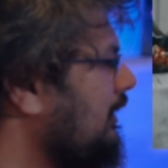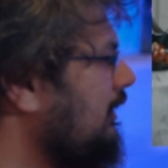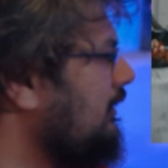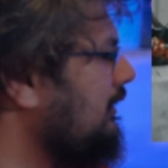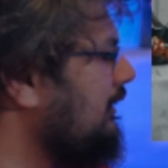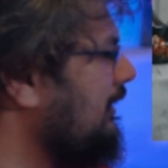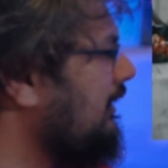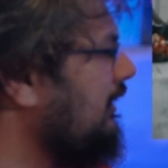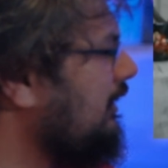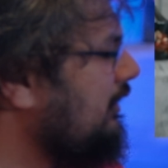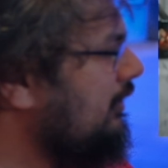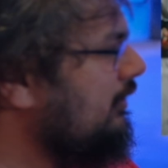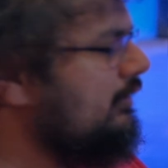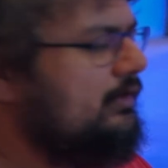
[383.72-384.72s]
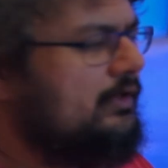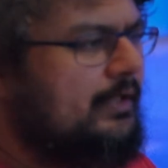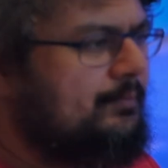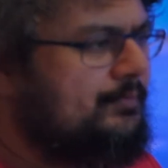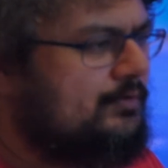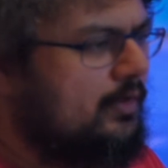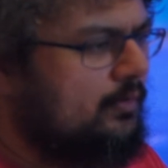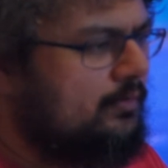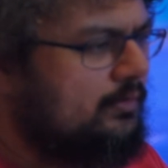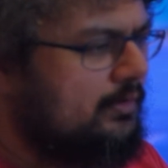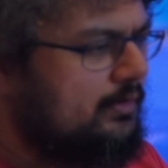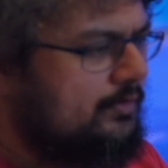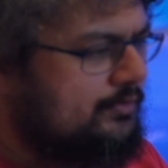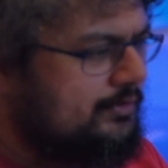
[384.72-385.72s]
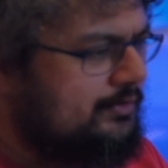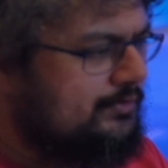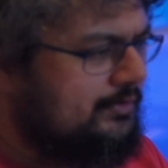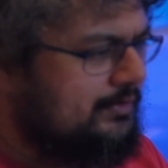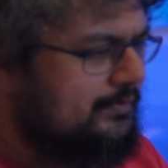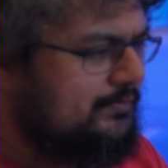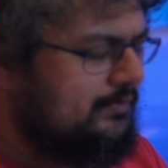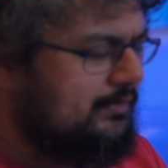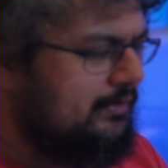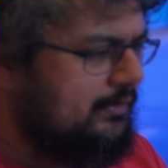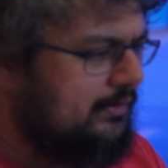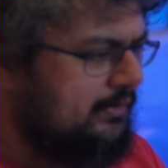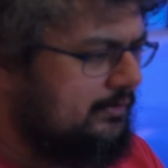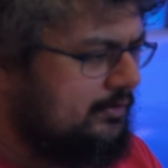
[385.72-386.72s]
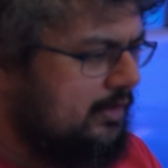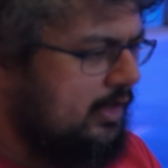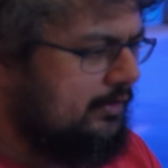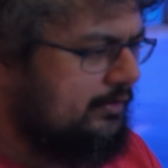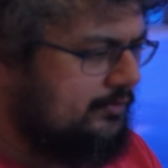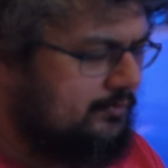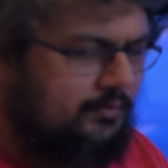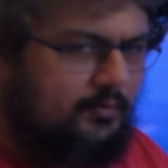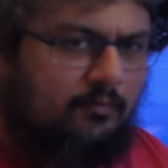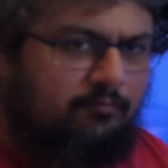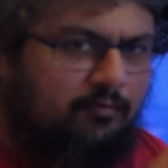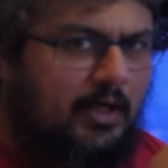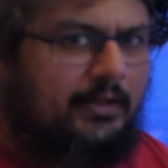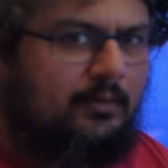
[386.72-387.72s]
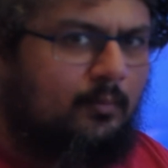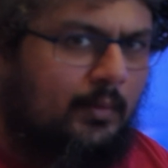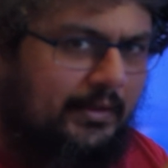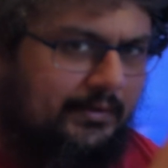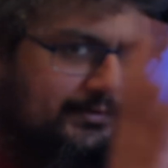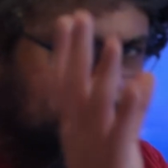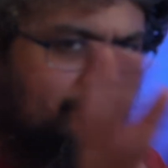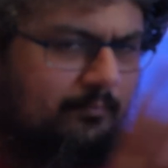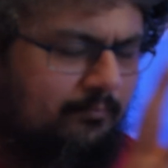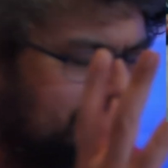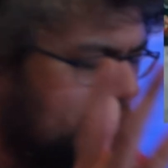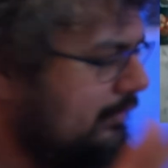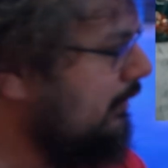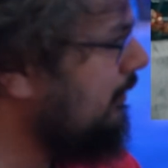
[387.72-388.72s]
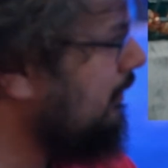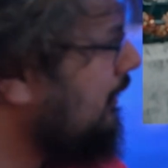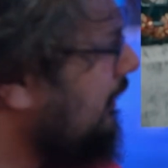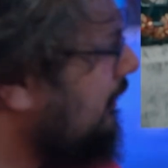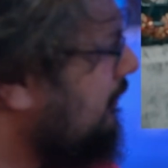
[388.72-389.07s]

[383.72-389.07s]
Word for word: uh, early on in the episode, she sees the uh, TARDIS, you know, flying away, you know,